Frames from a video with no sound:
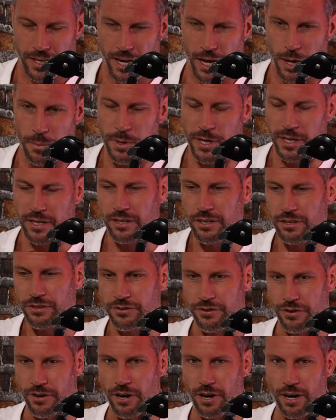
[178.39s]
a bit
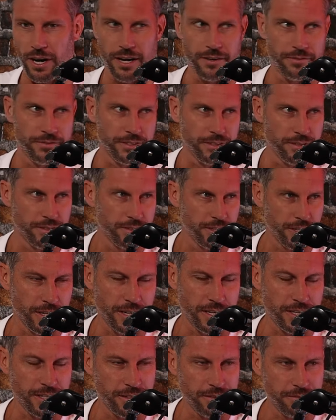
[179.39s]
contrived, and you
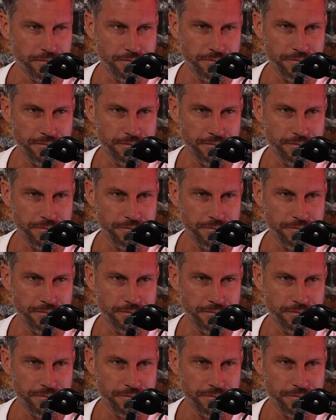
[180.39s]
you're,